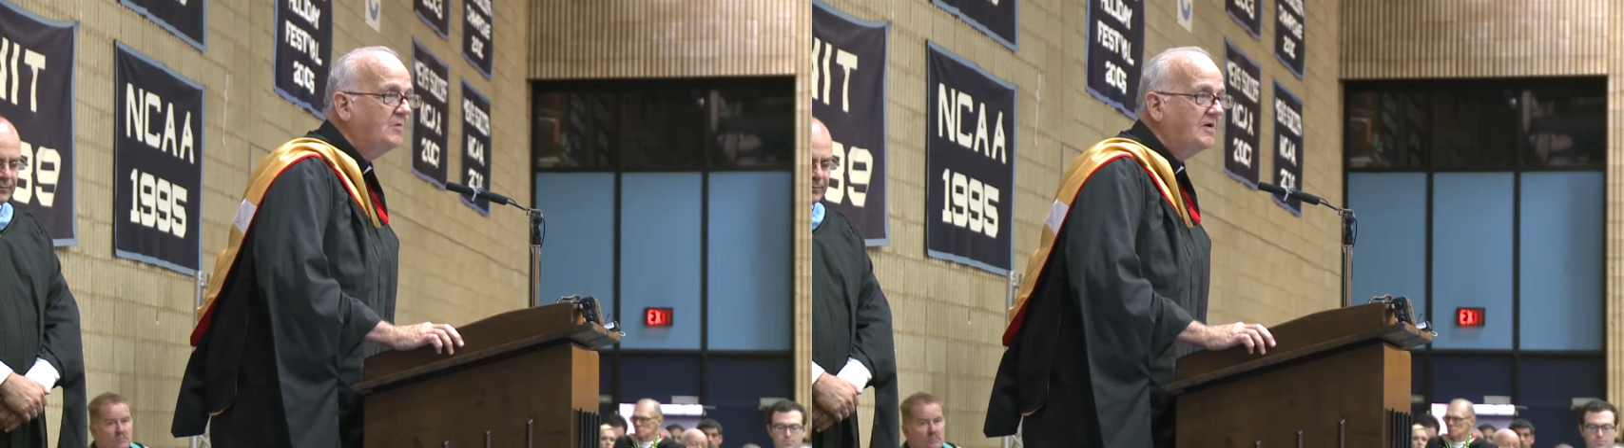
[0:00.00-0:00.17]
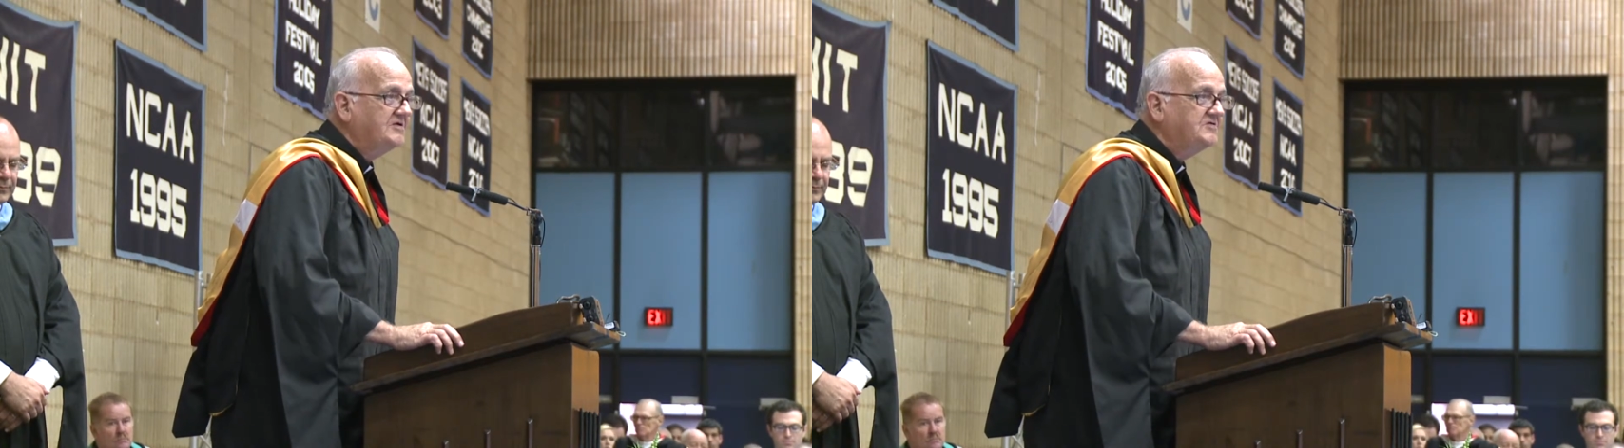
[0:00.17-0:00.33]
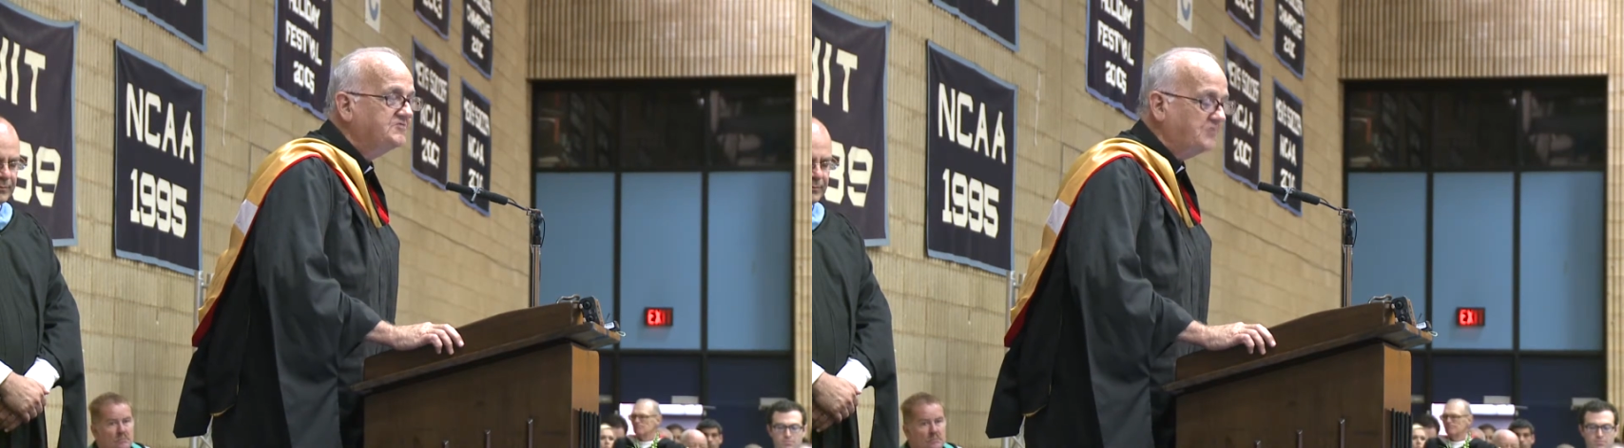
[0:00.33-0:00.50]

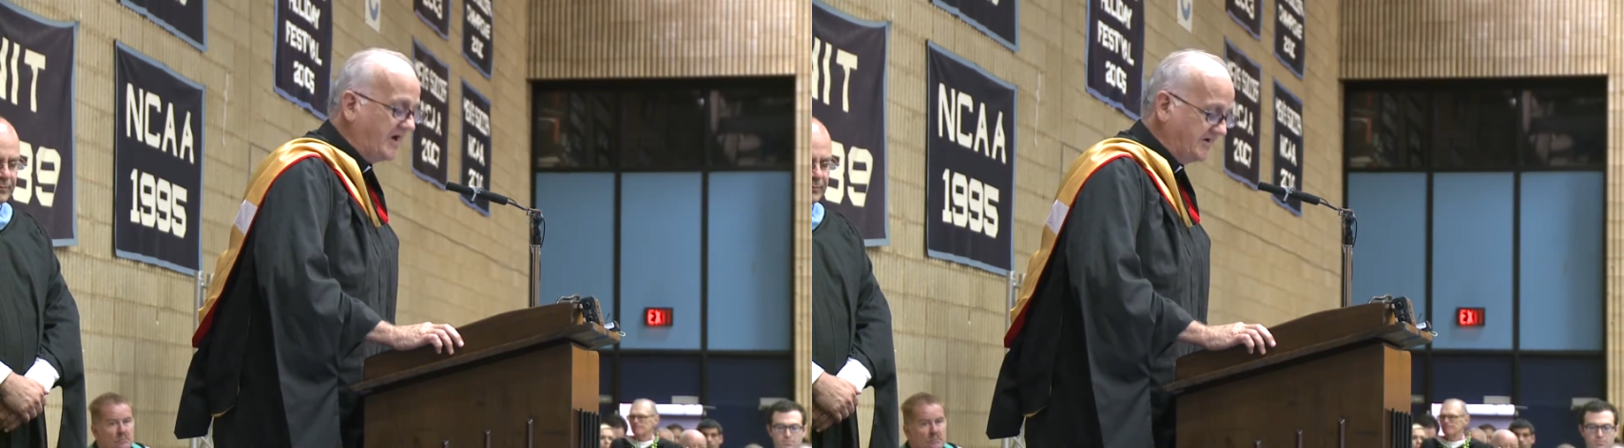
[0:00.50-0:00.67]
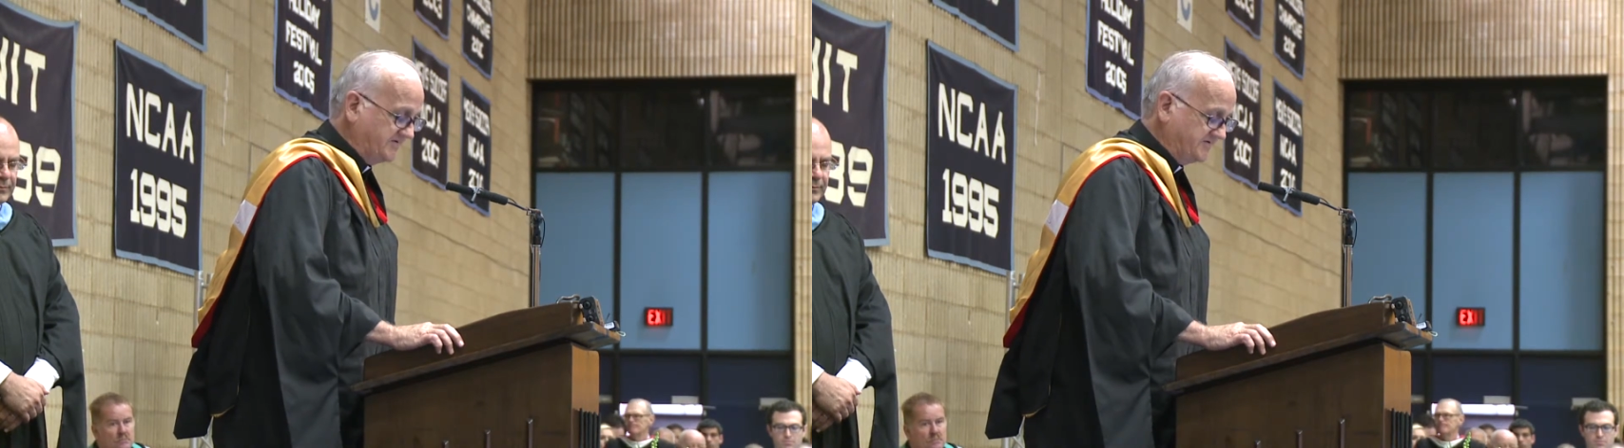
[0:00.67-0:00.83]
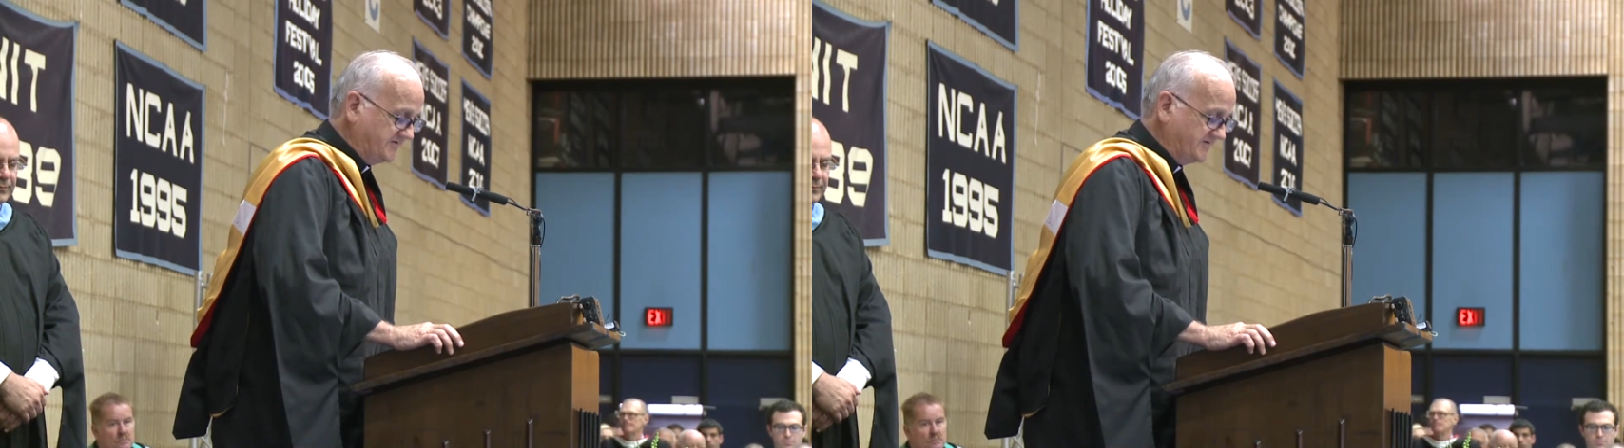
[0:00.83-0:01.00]
what is
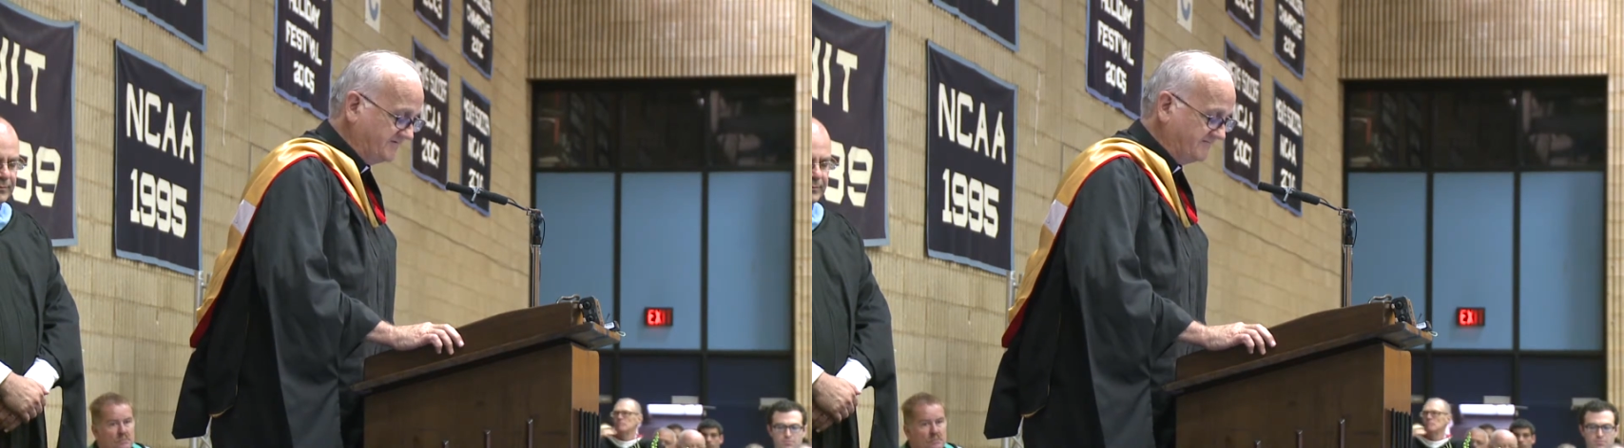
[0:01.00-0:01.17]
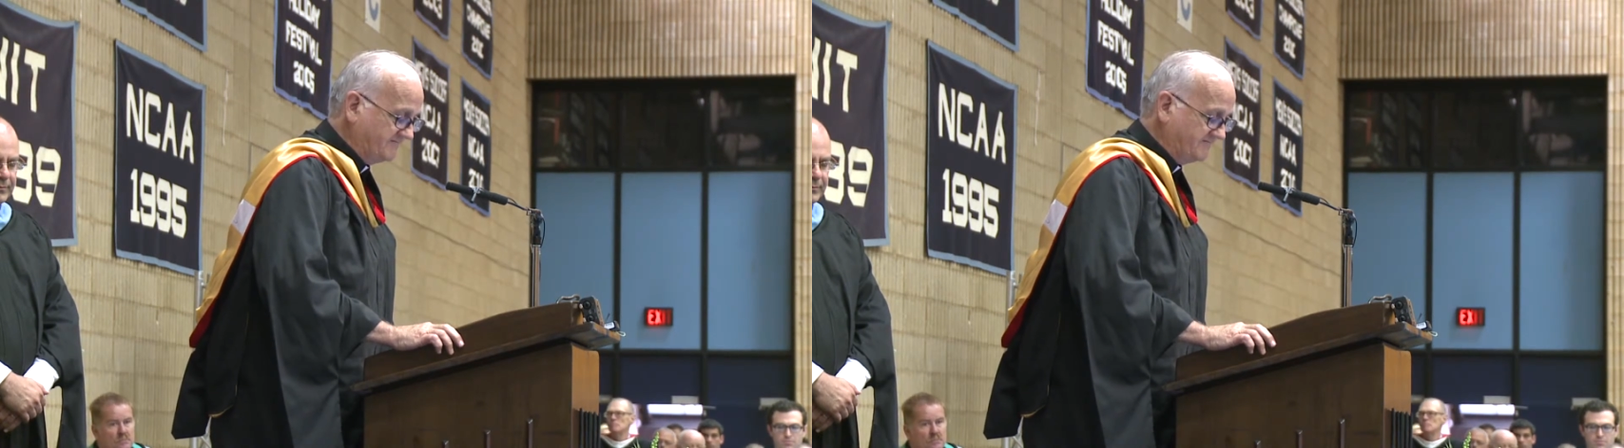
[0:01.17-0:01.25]
right.